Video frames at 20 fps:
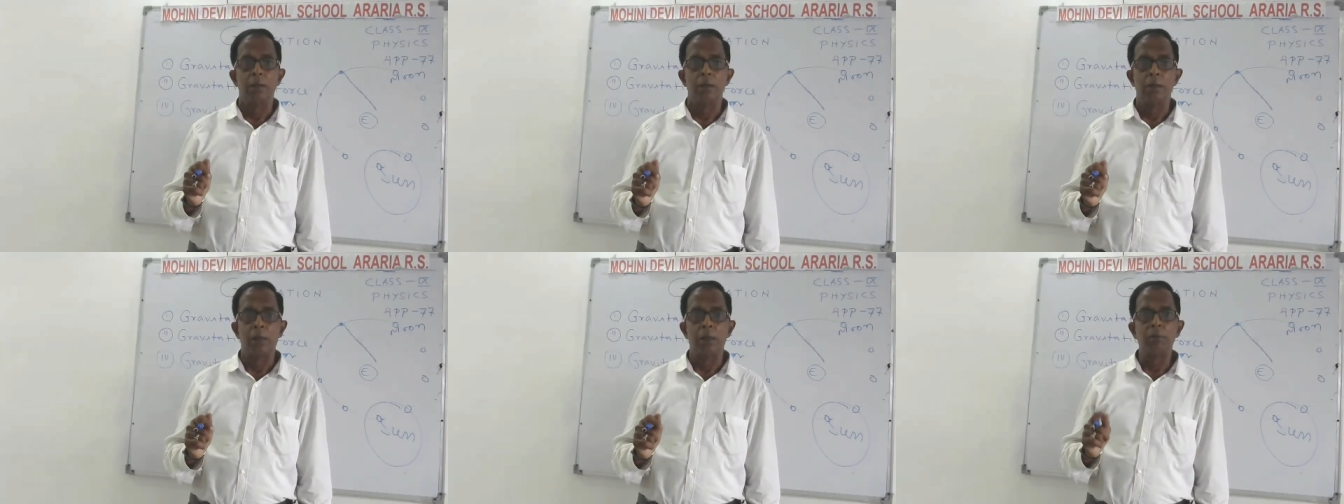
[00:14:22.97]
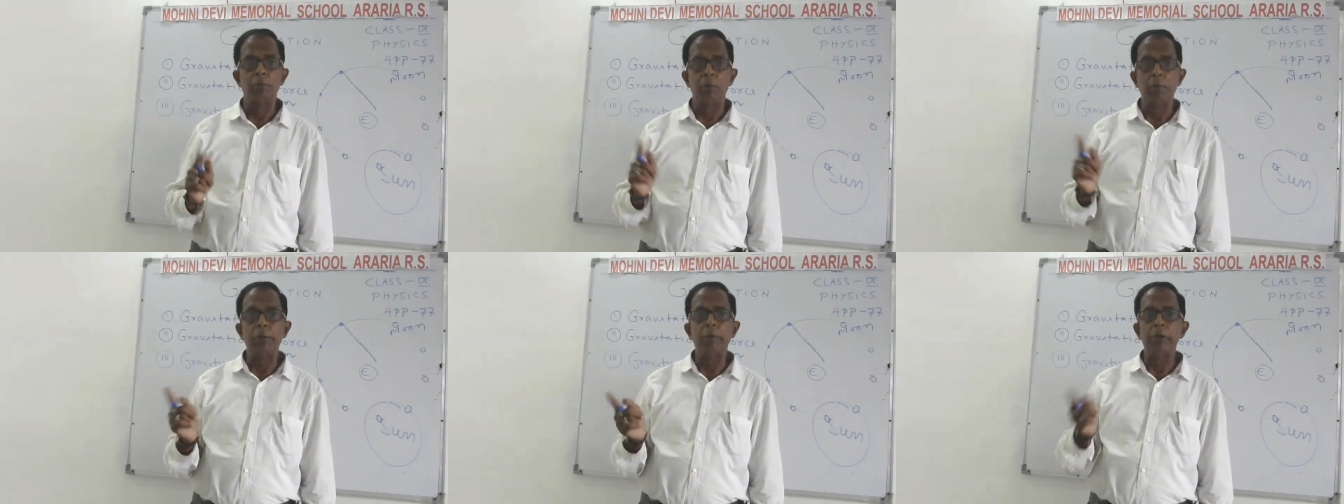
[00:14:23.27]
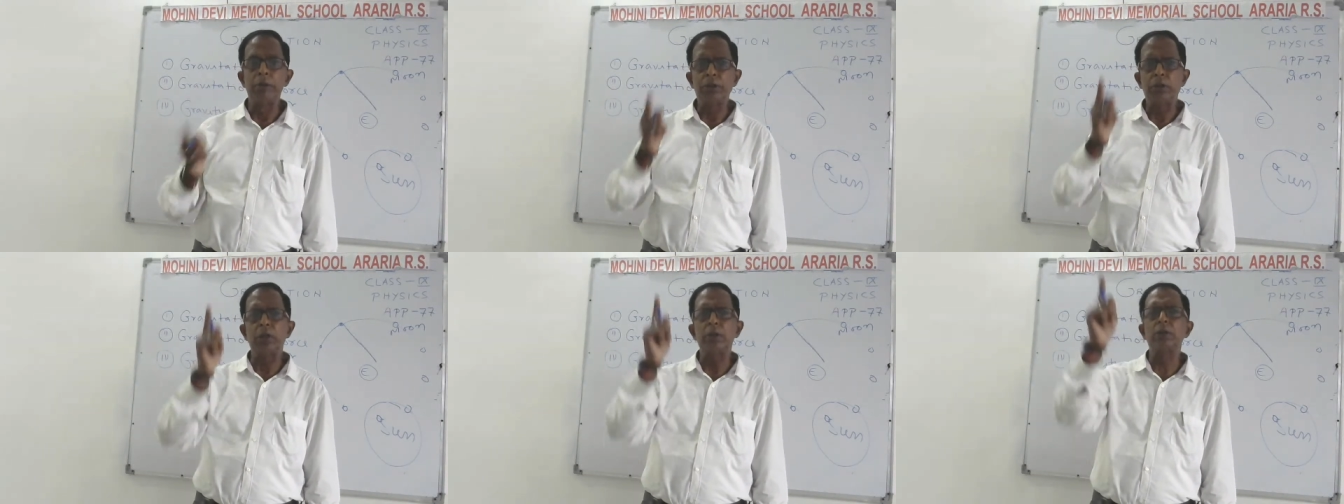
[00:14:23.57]
then we
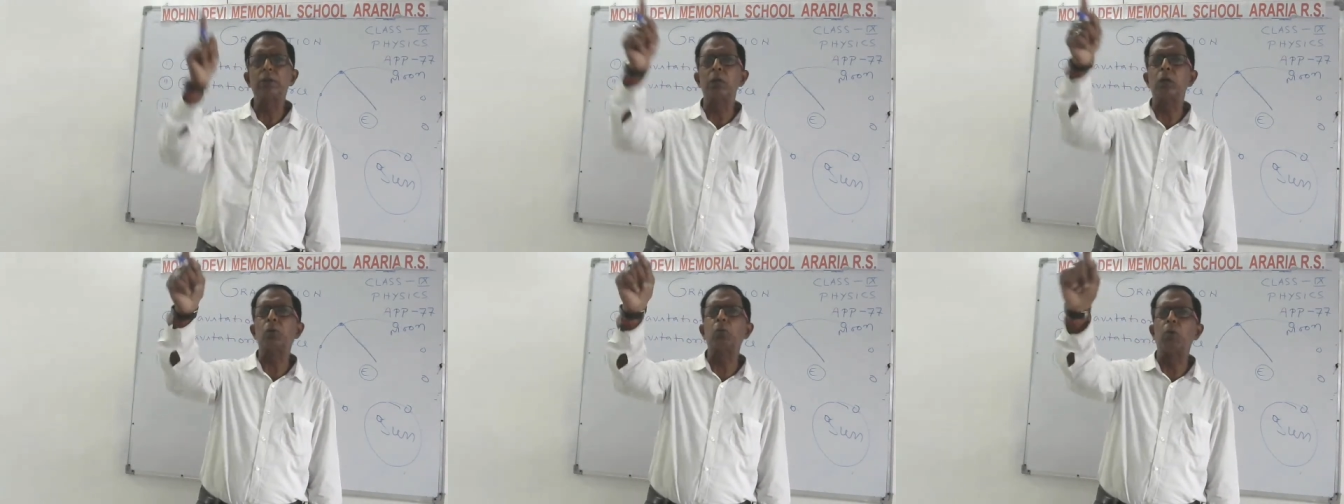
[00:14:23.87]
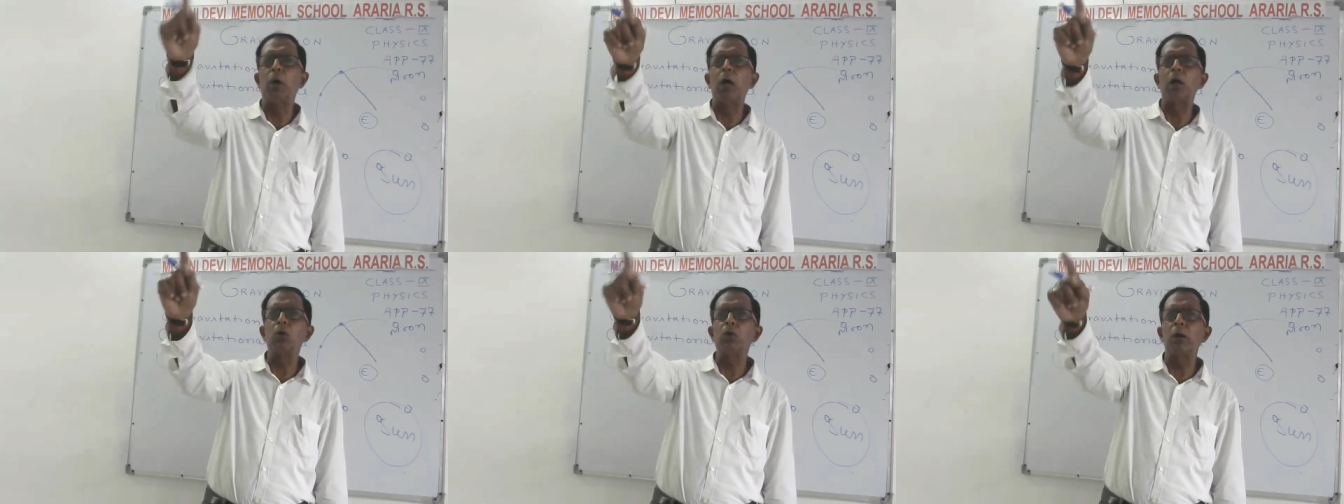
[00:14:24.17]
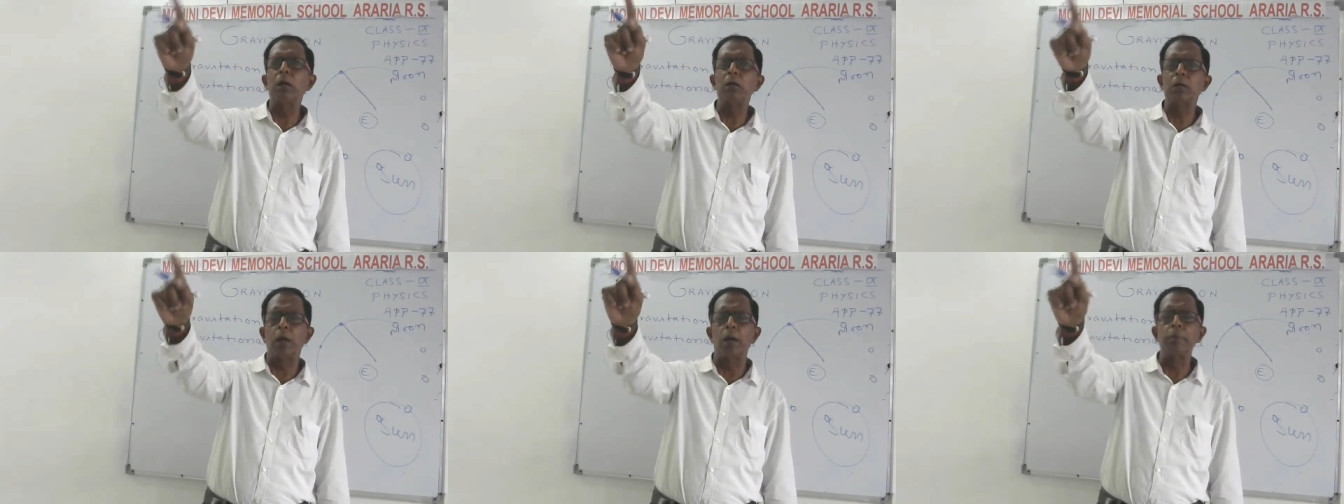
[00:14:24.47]
will change that why you
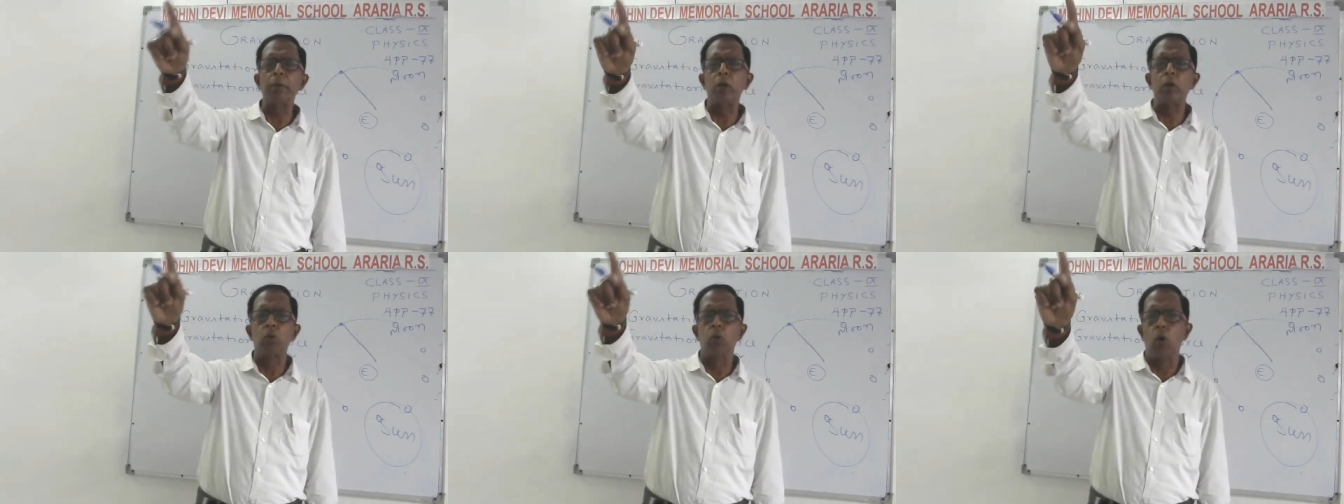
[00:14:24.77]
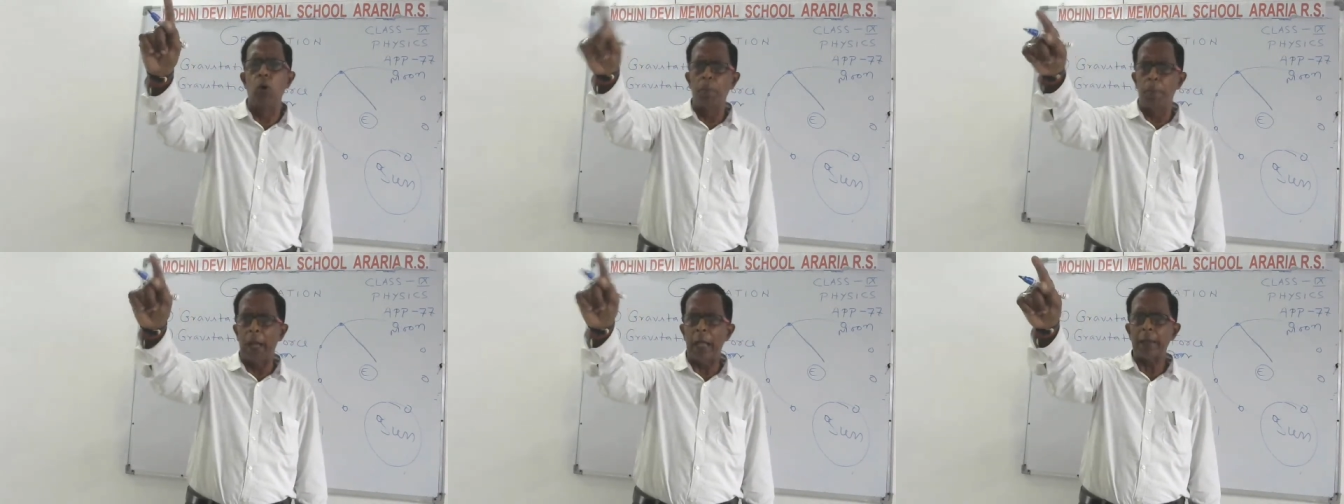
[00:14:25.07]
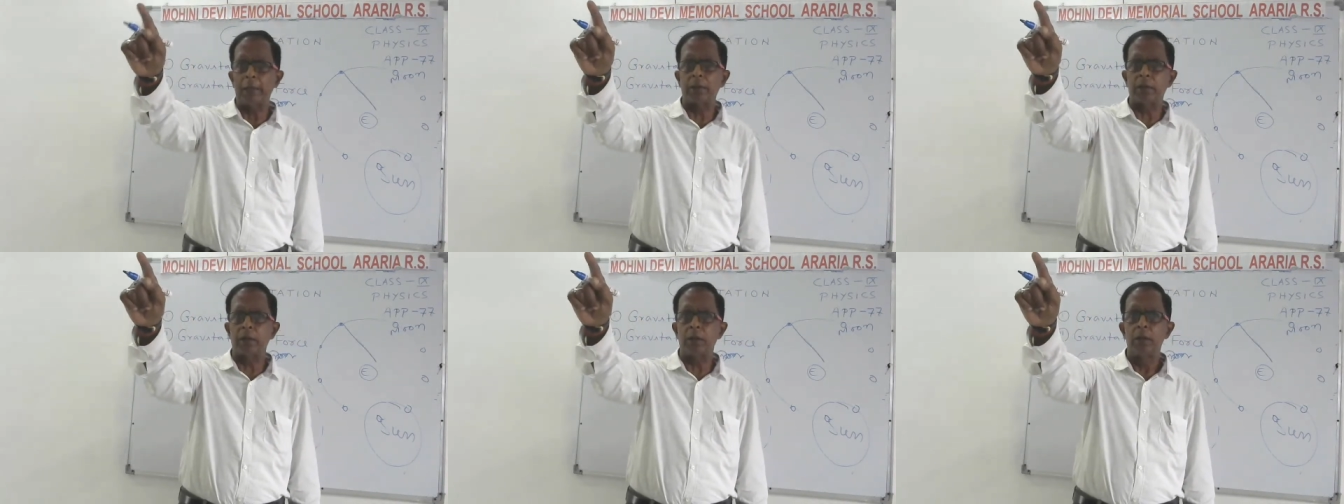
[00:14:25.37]
are coming, go
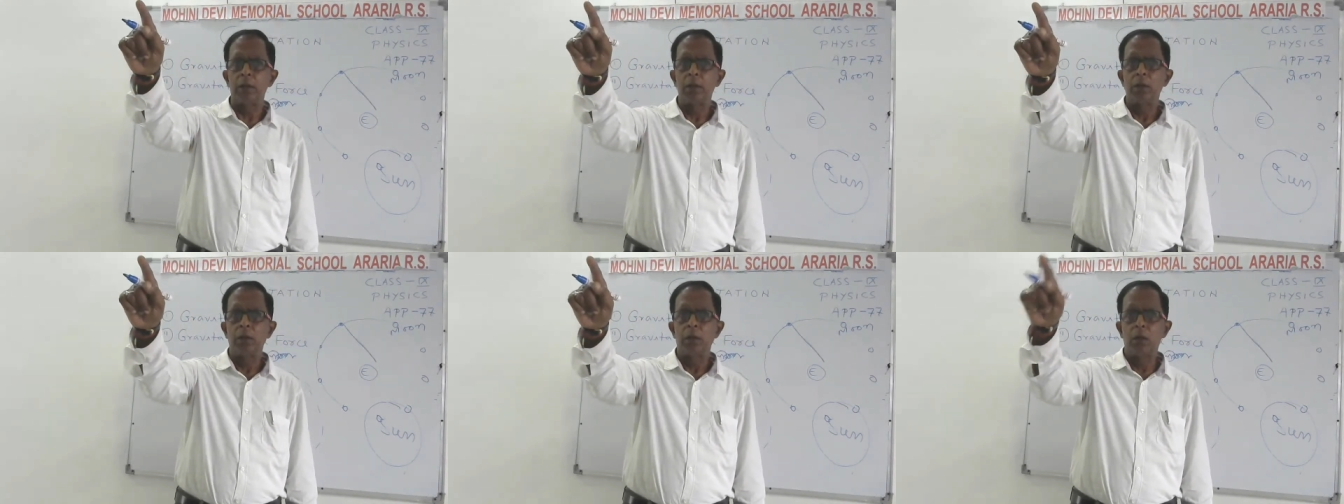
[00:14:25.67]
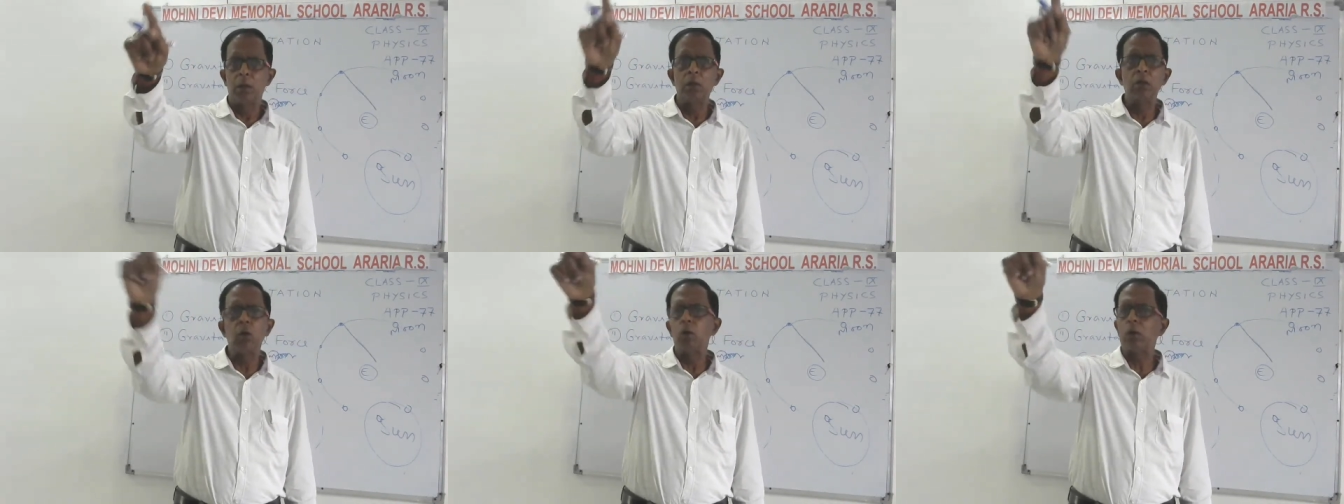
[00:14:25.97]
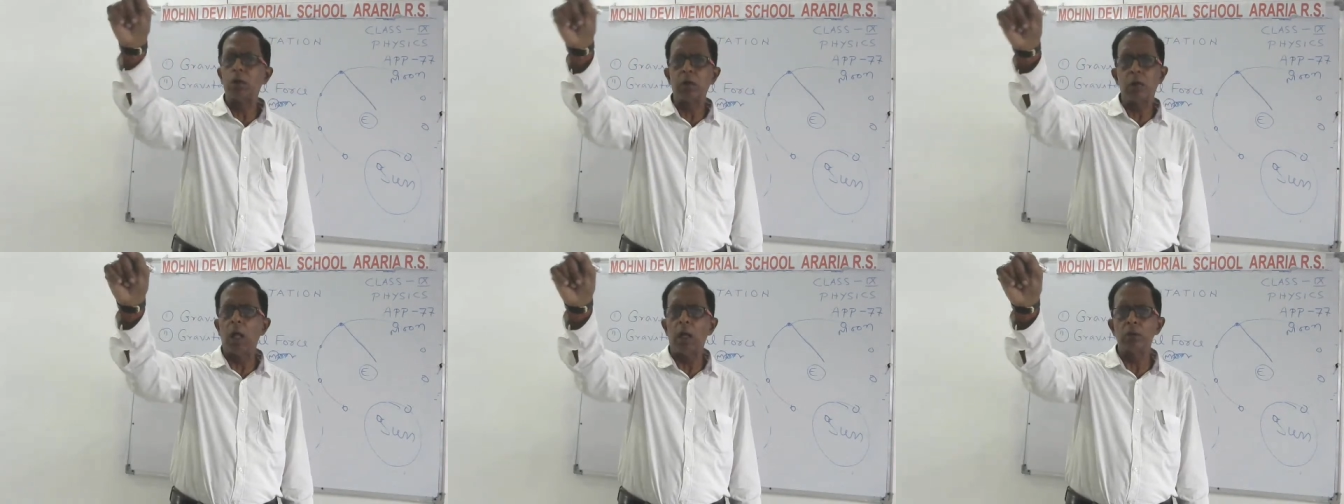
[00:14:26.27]
back in
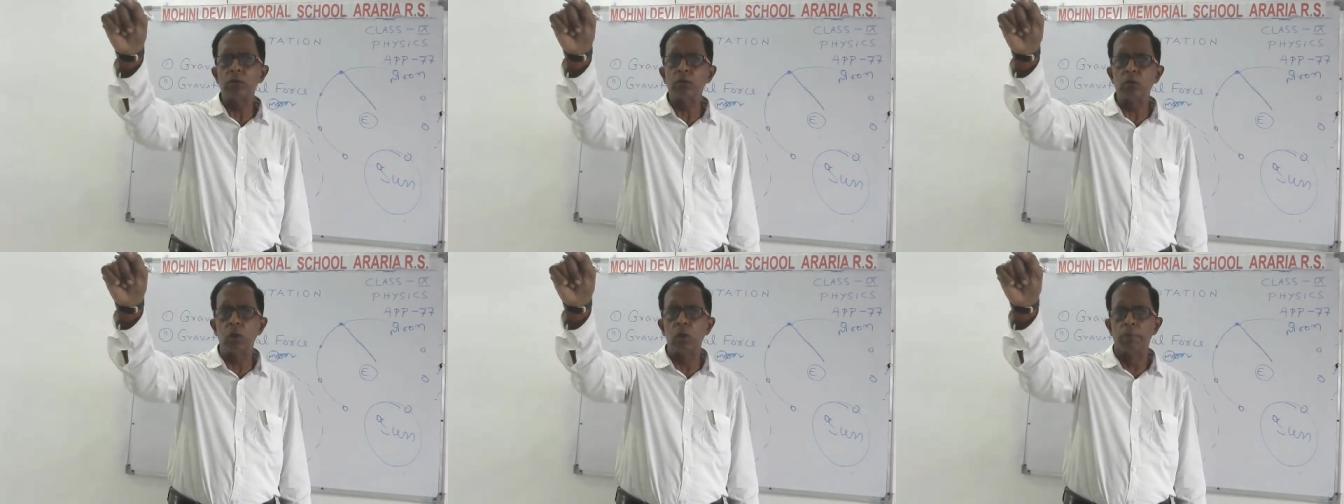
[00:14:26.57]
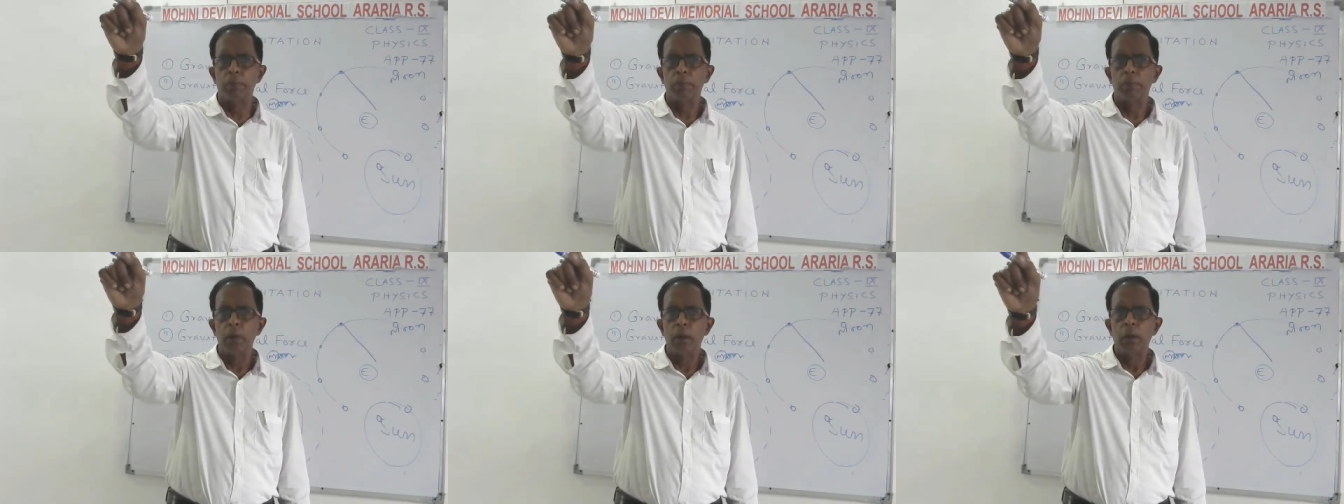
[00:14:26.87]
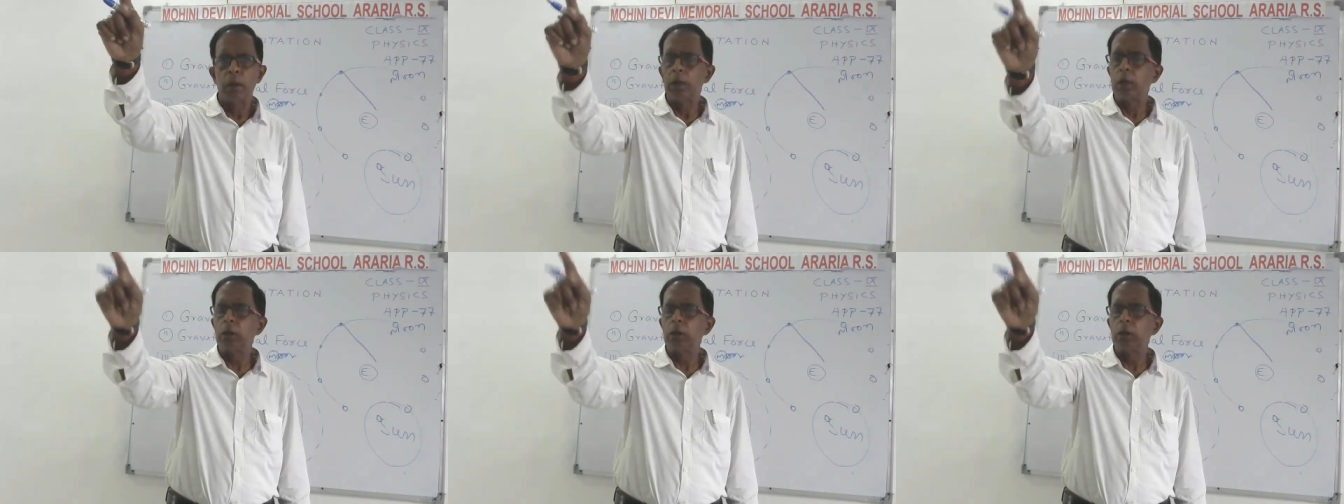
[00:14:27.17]
your classroom.